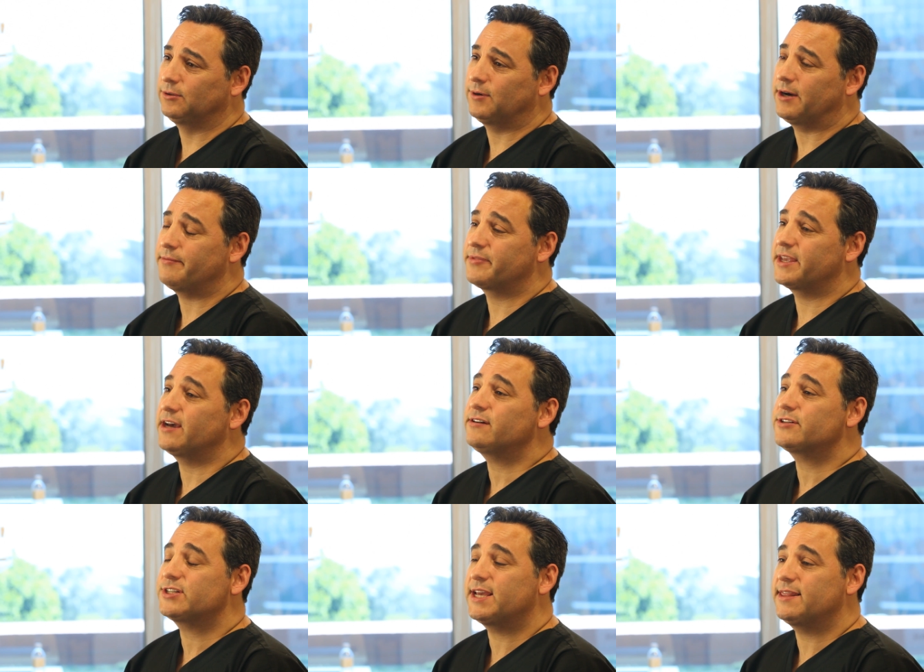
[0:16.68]
Well, they
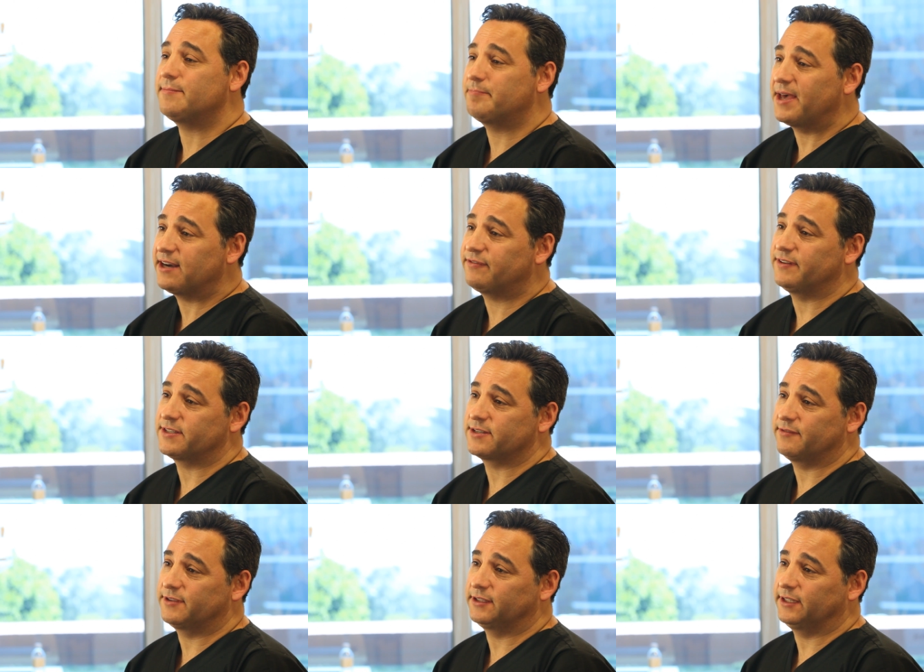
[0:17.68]
understand the benefits
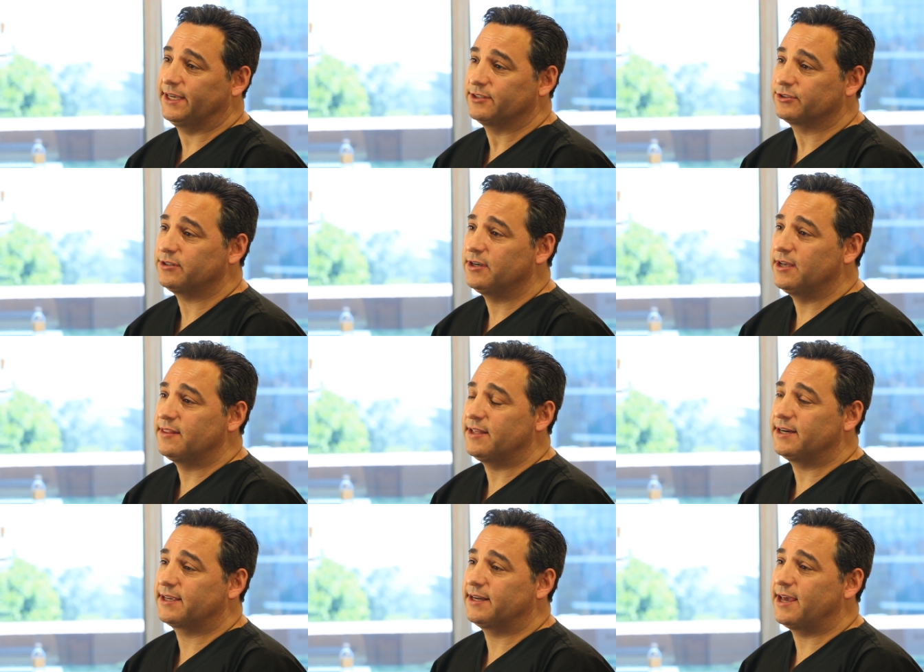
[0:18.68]
of the laser, that
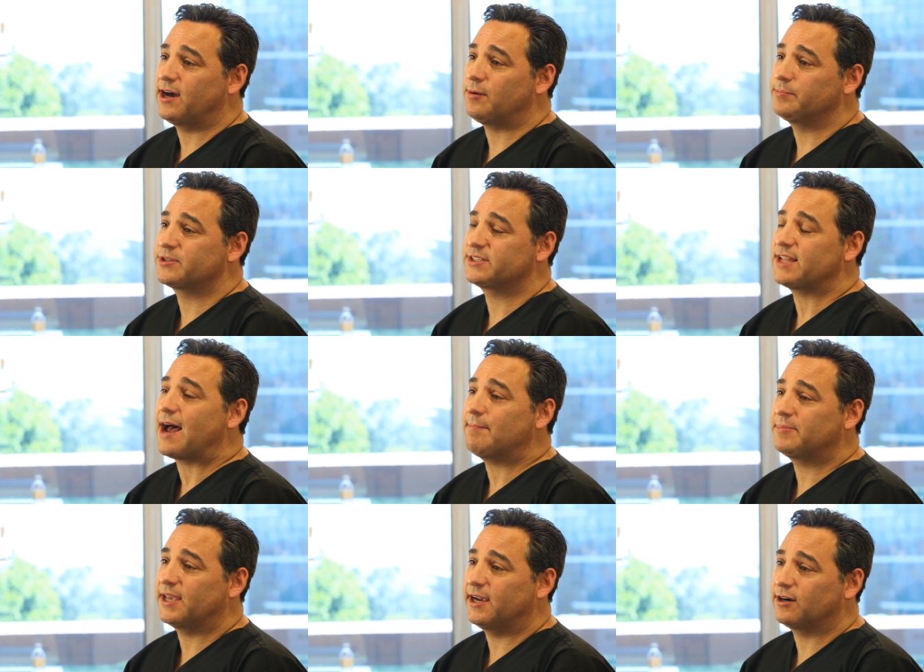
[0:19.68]
it can help
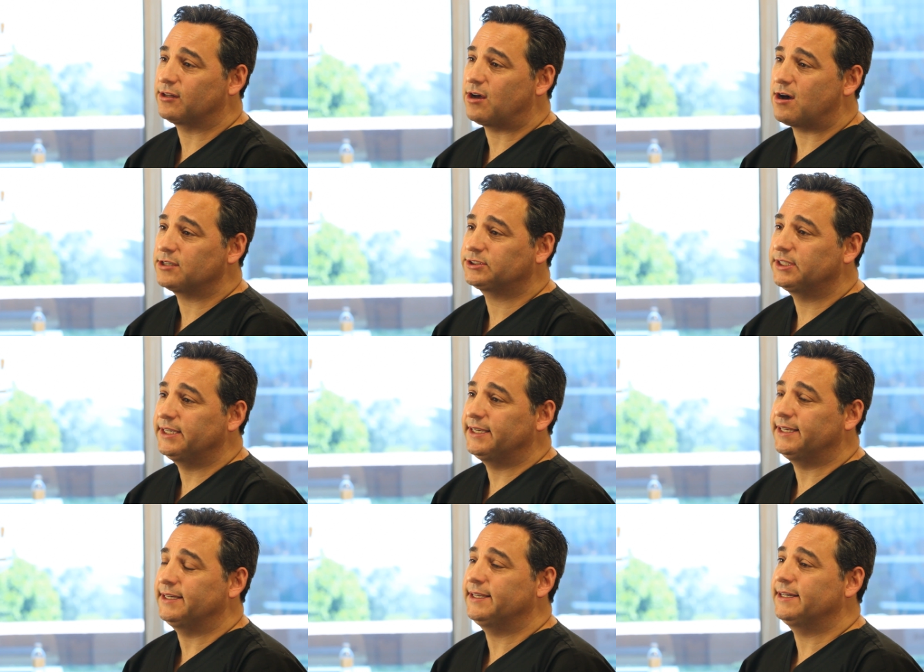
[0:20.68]
stop the hair loss,
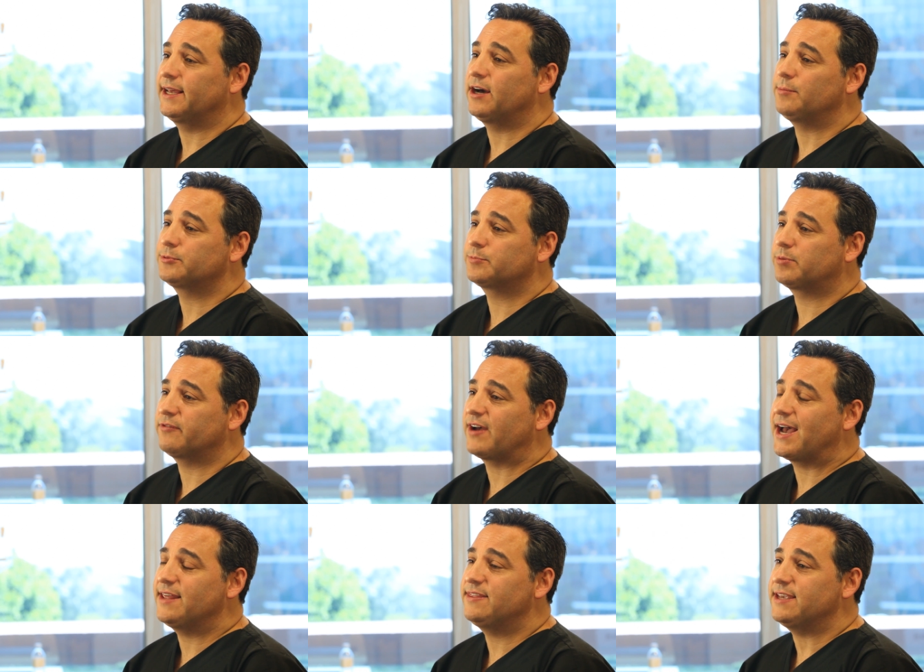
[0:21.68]
it helps
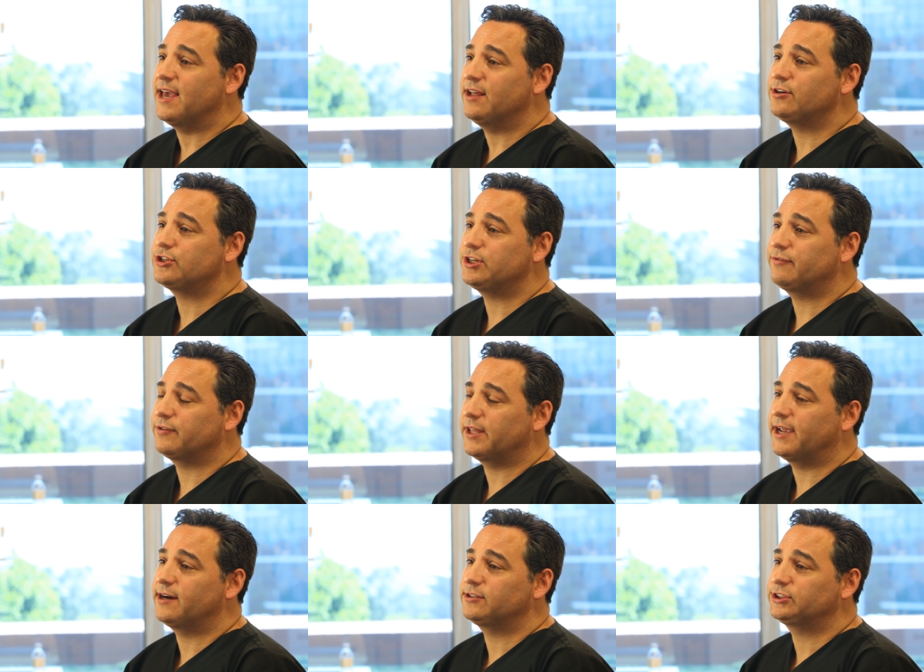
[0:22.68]
provide the energy for the
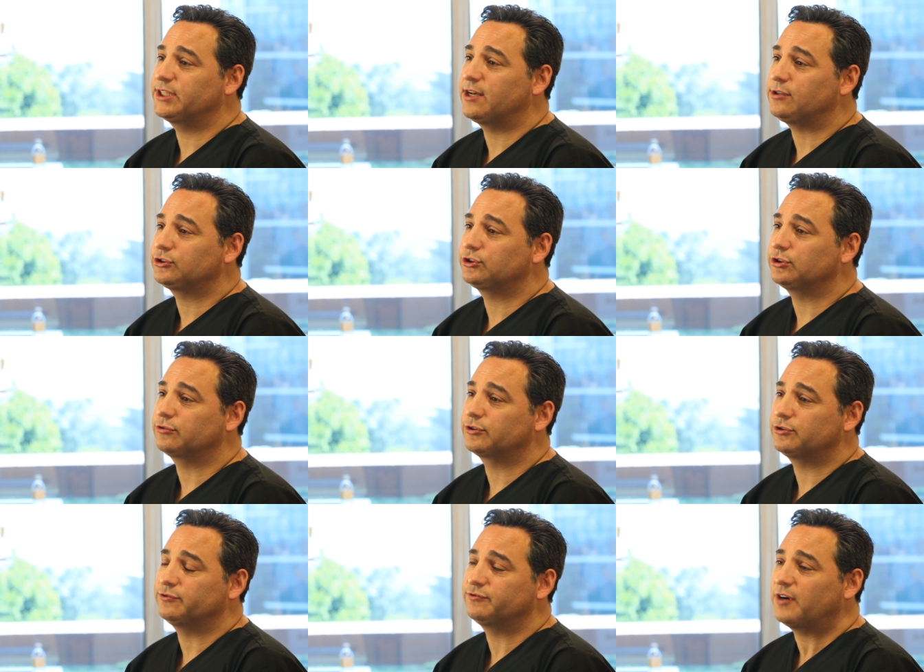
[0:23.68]
hair cells
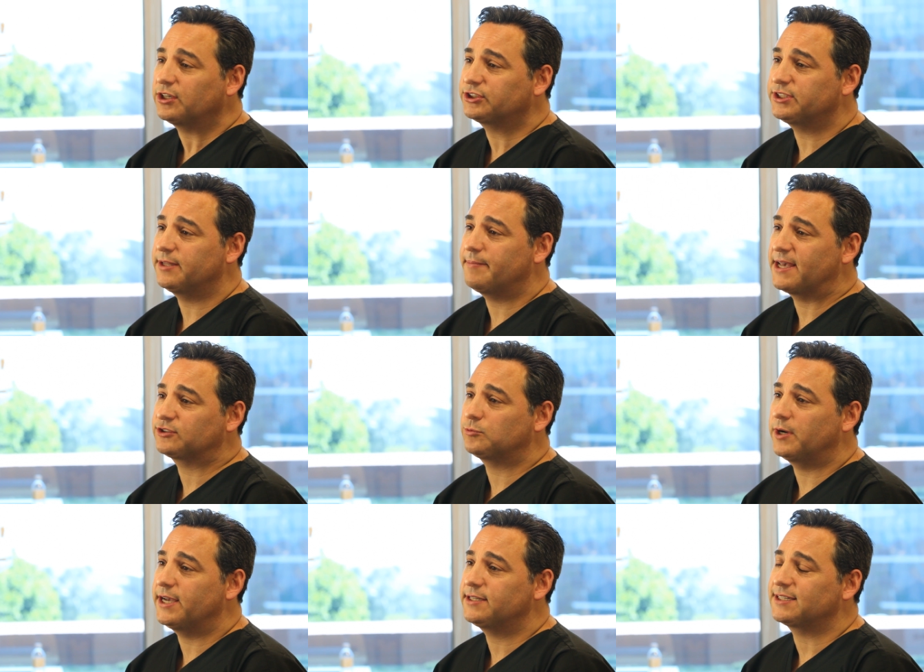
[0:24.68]
to function the best
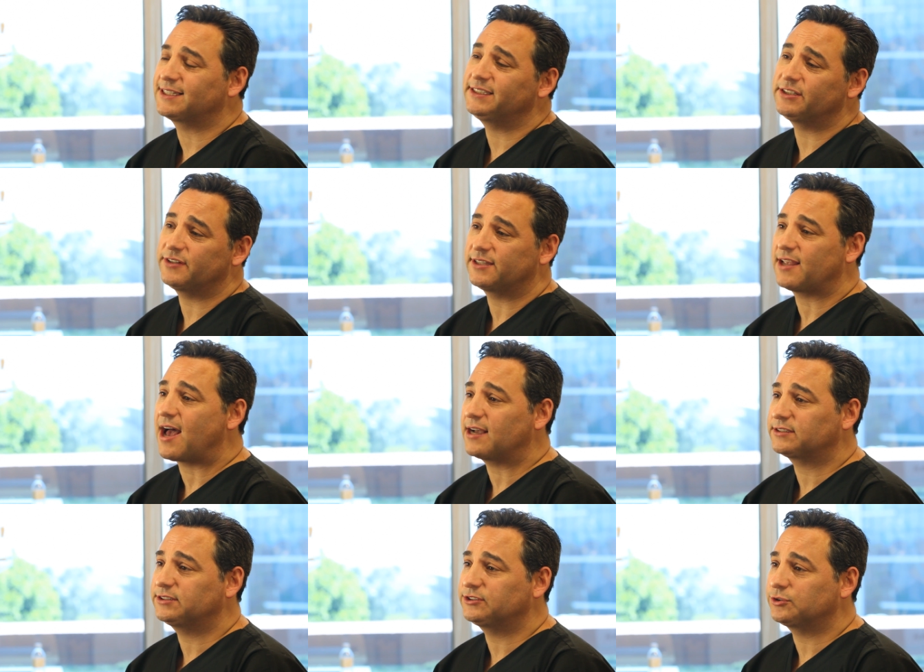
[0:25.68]
way, to clear the
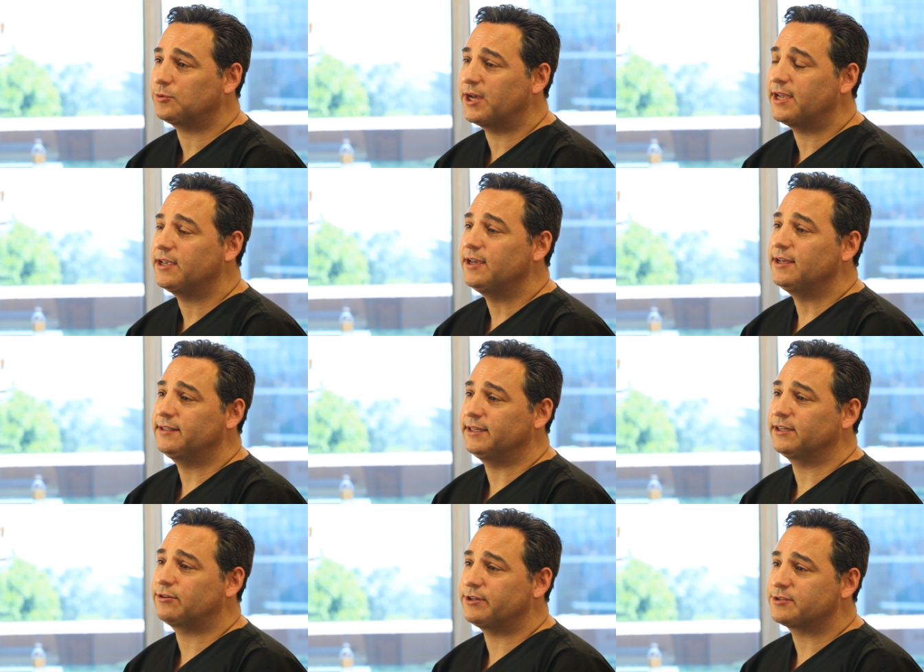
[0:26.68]
toxins away, to
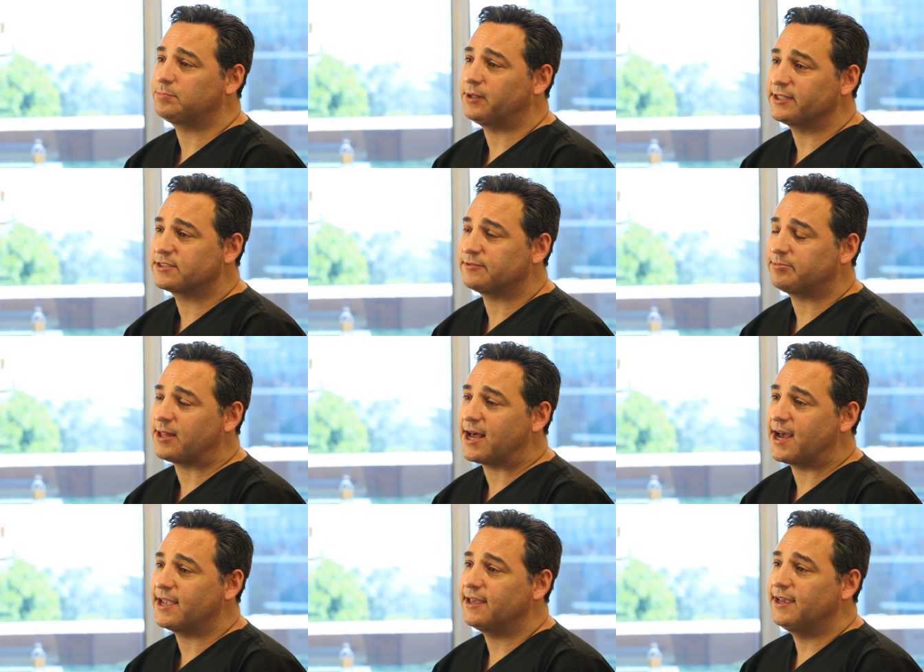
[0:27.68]
increase blood
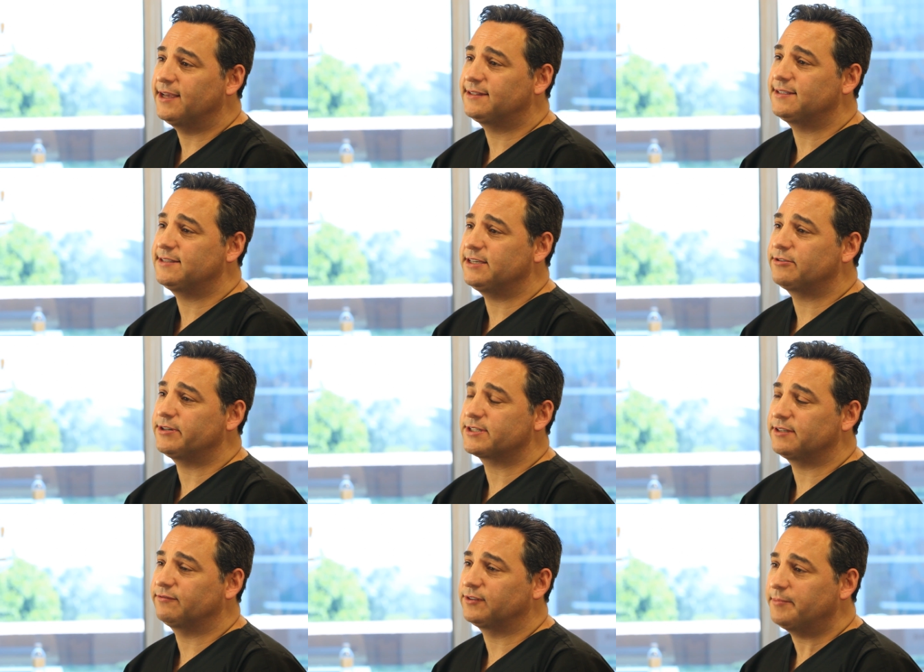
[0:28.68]
supply, and to
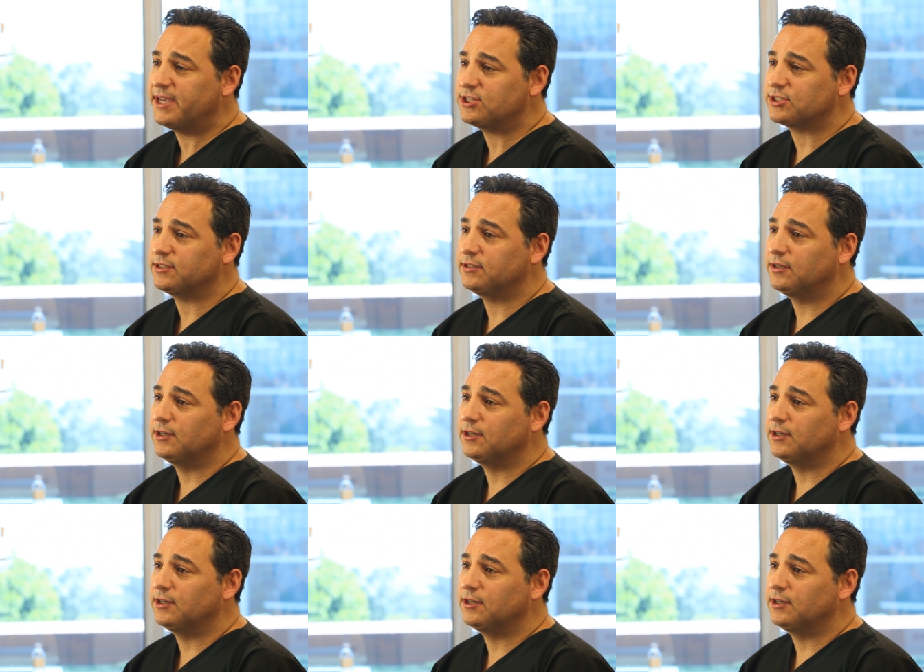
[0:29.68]
decrease inflammation.